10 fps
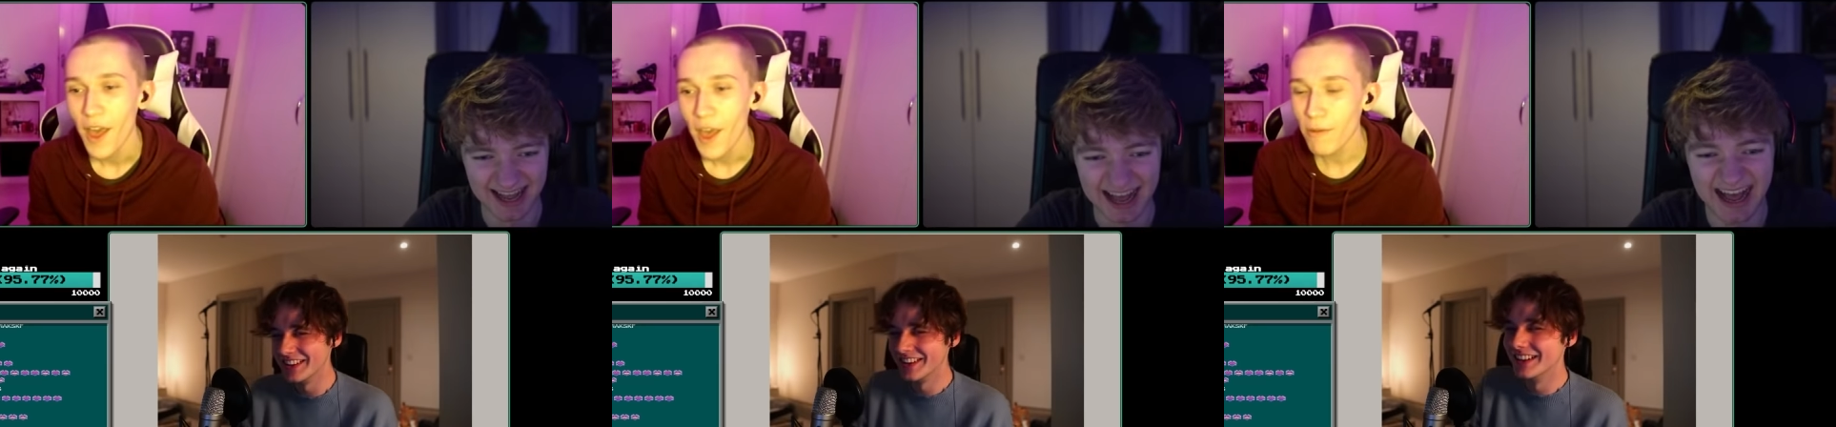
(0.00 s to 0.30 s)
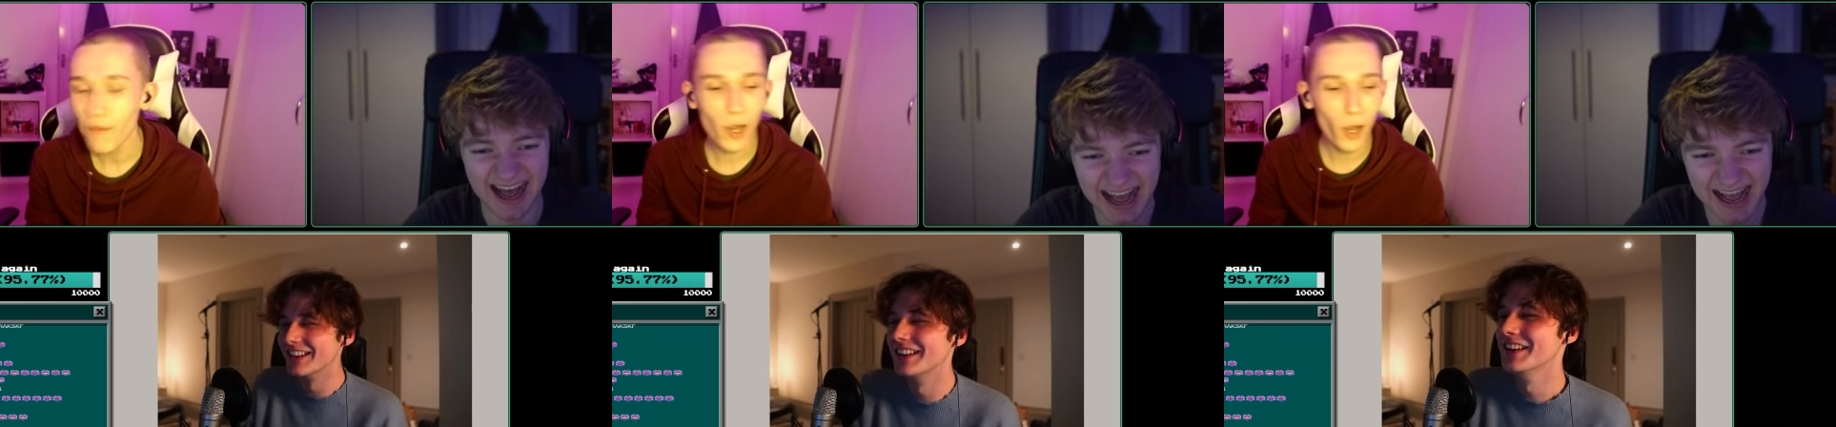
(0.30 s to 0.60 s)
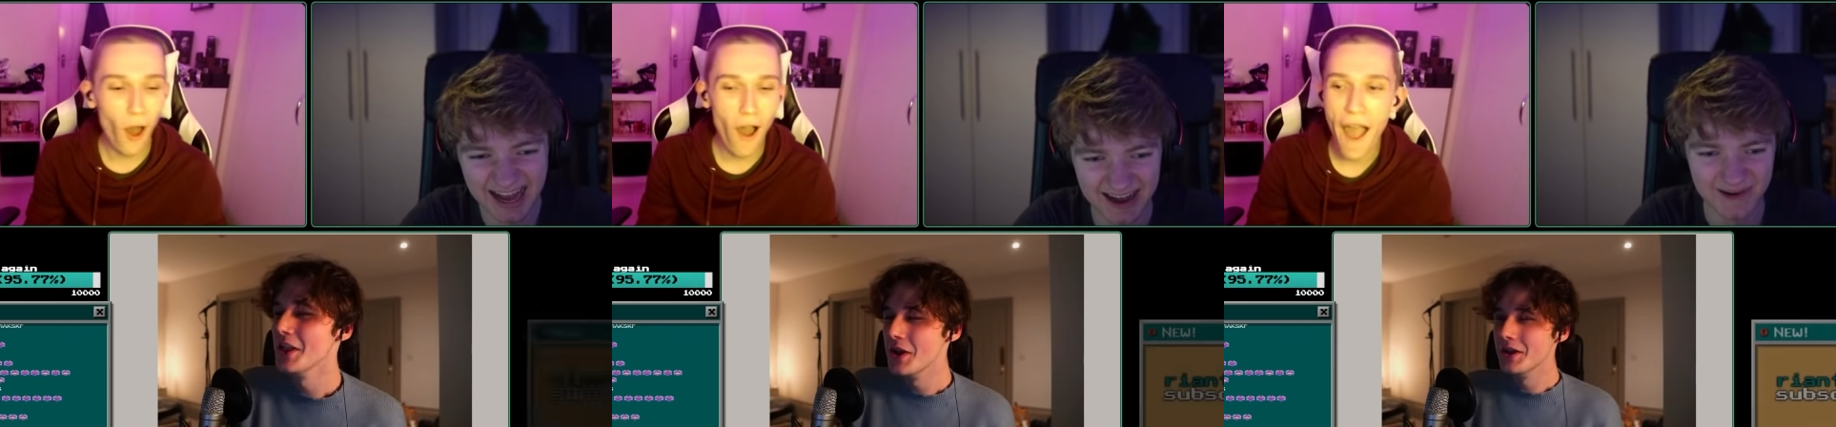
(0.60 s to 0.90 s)
Speaker 1: you have a
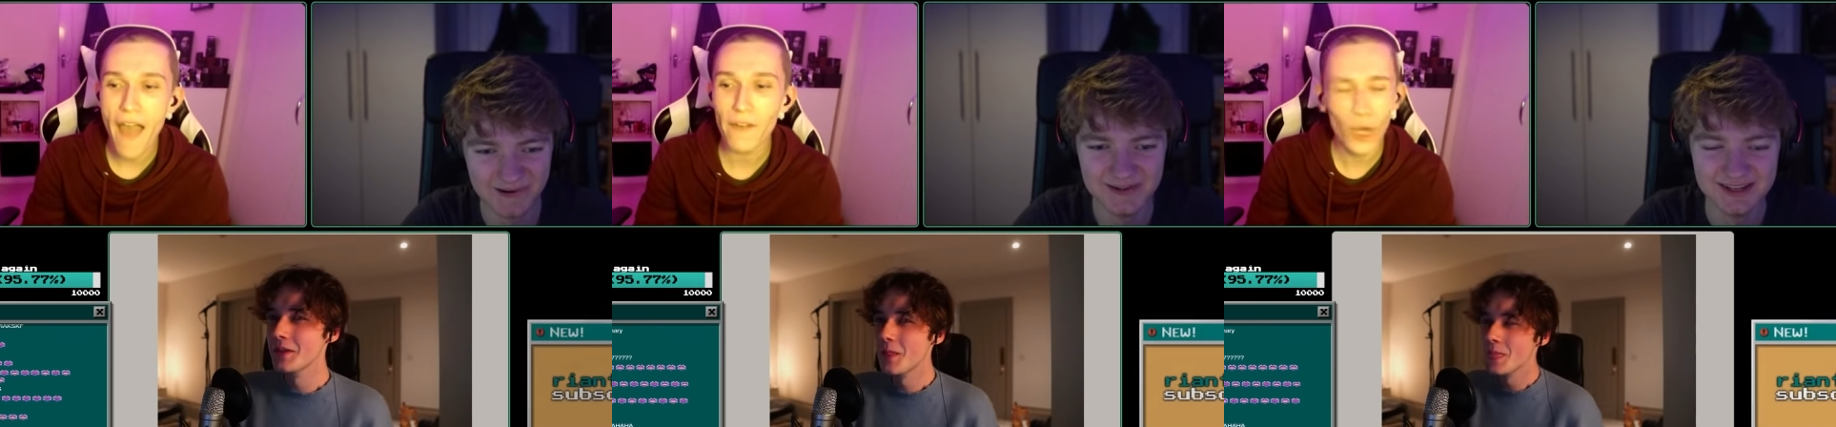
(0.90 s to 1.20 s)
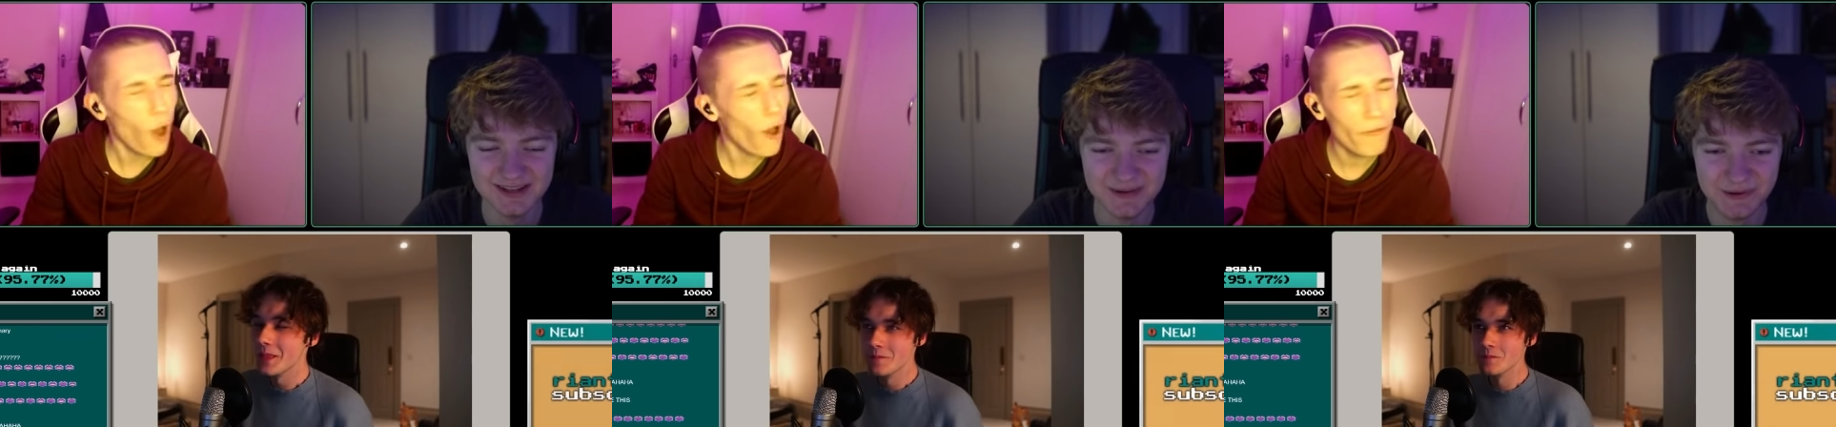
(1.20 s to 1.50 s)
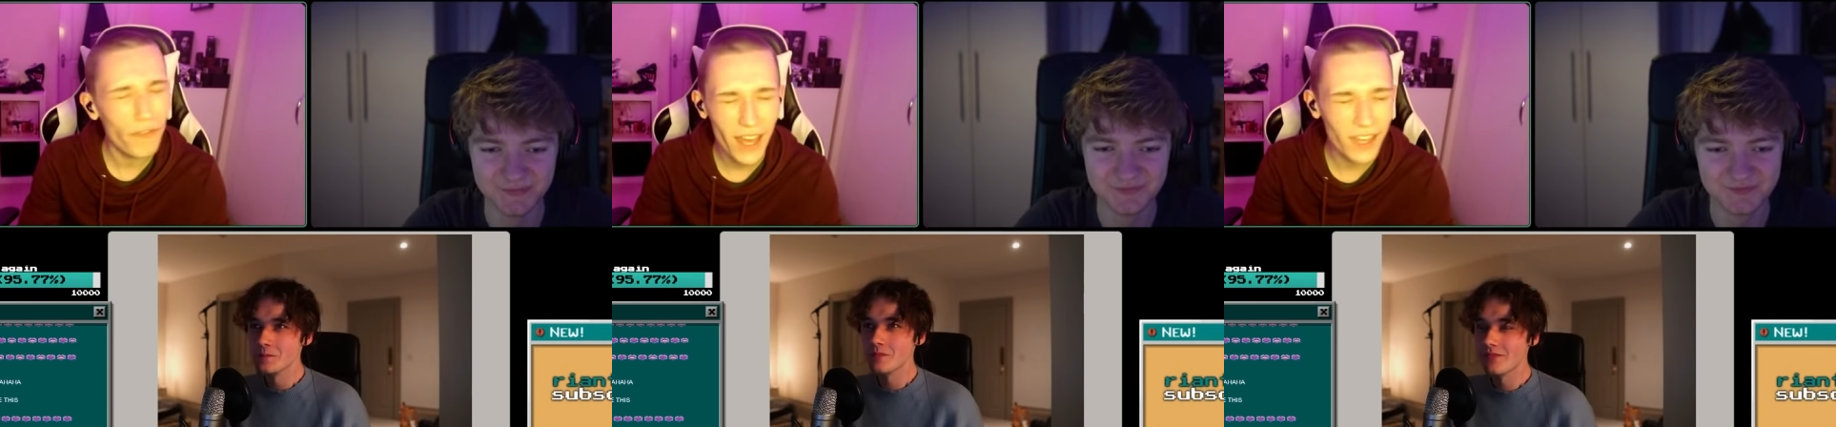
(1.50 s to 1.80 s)
lot, I have a lot of
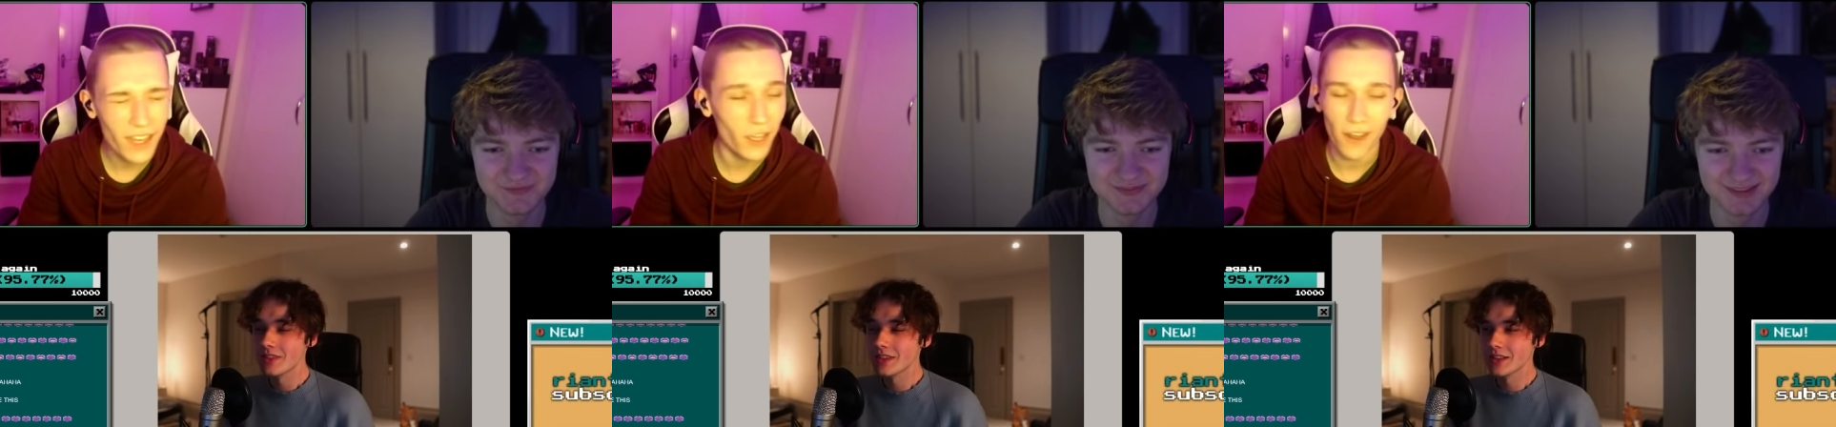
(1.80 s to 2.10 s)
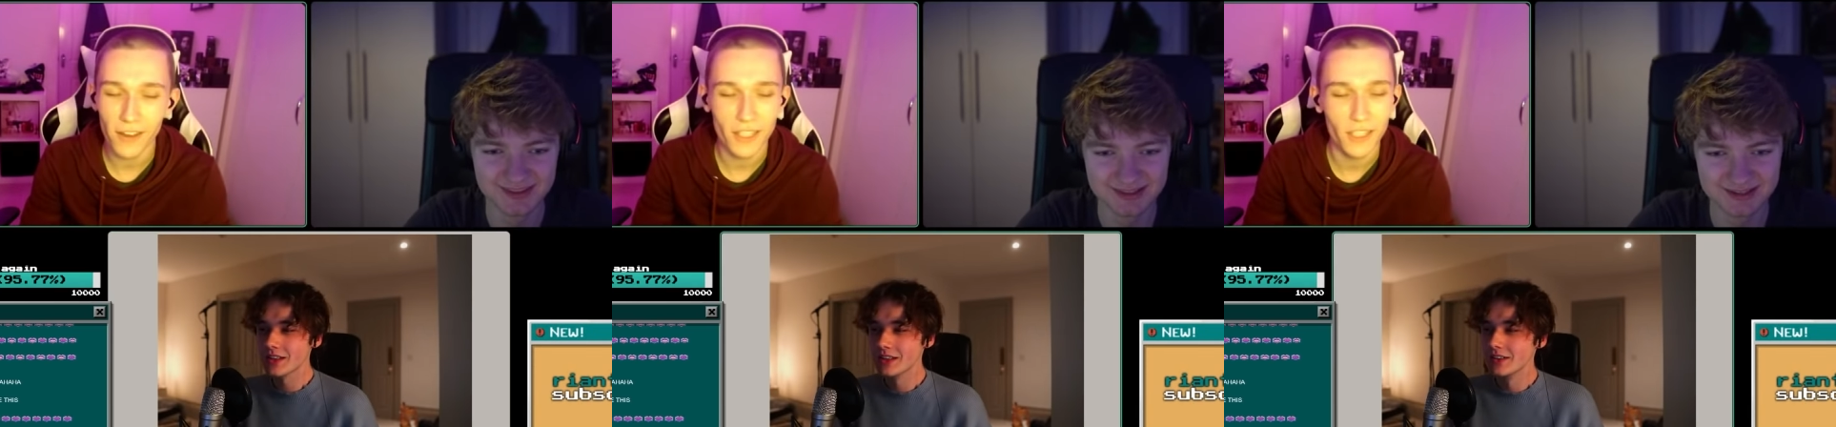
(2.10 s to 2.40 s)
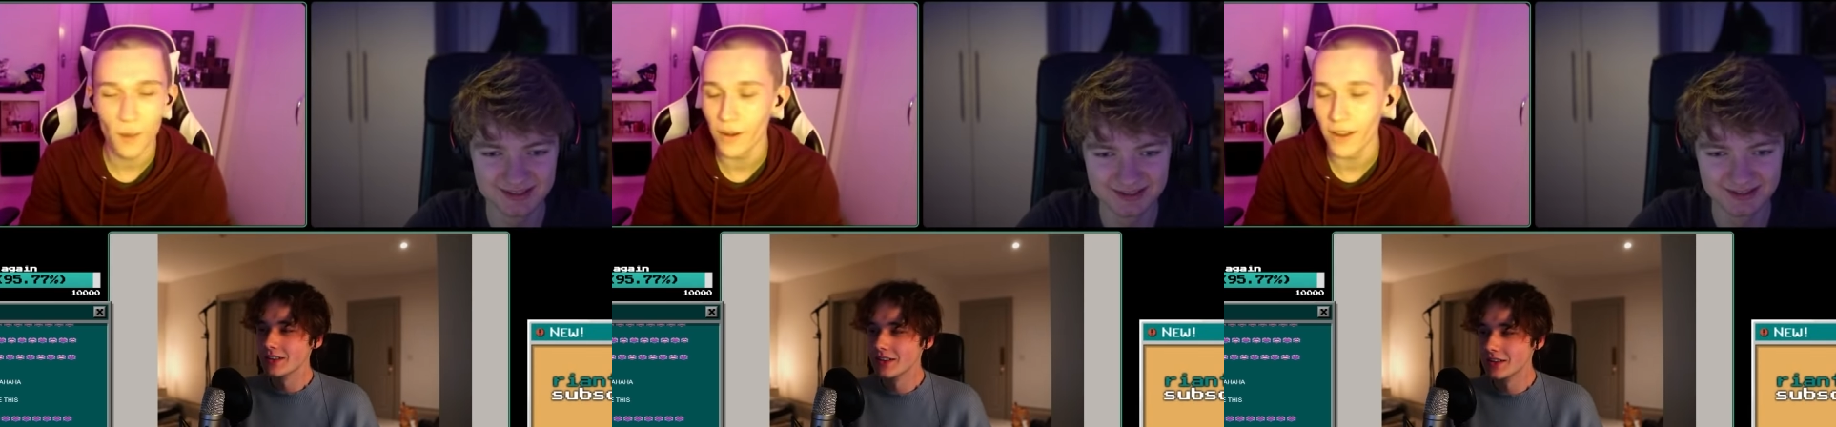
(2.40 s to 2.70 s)
things I'd like to
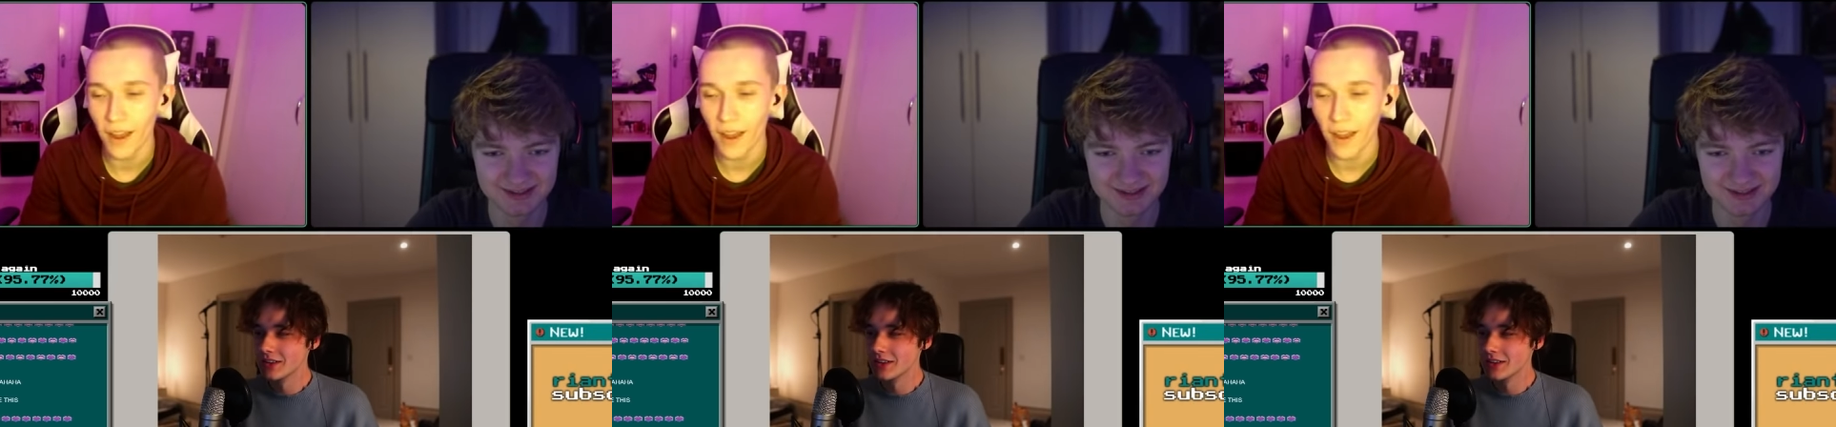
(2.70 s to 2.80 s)
do, and